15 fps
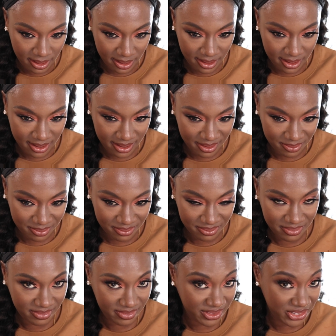
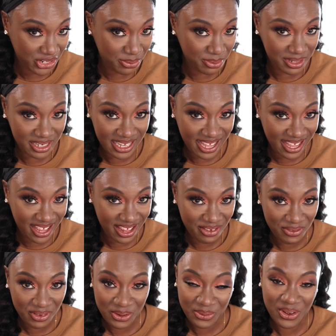Urban Decay,
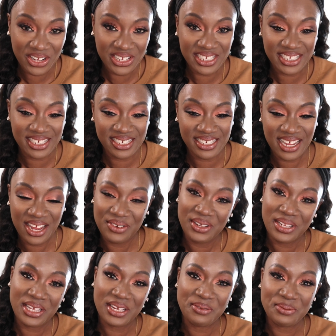if you're watching, I
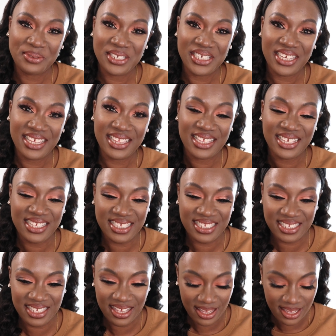really appreciate
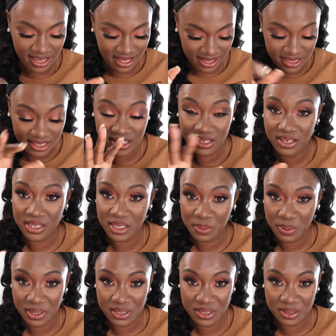this. This is not a
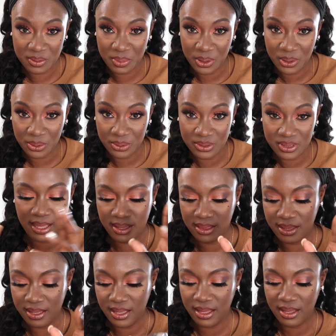sponsored post.
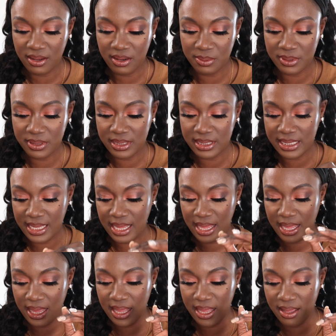The Urban
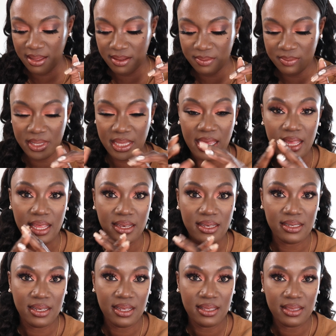Decay
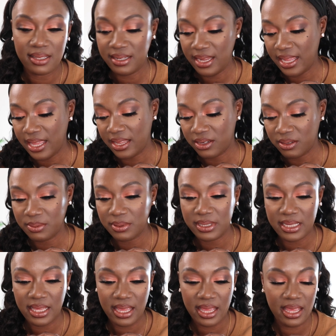the Naked Urban
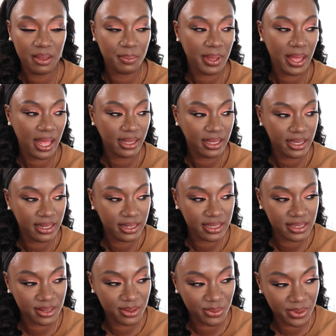Decay Heat Palette
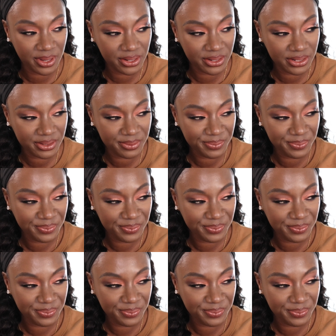is a winner.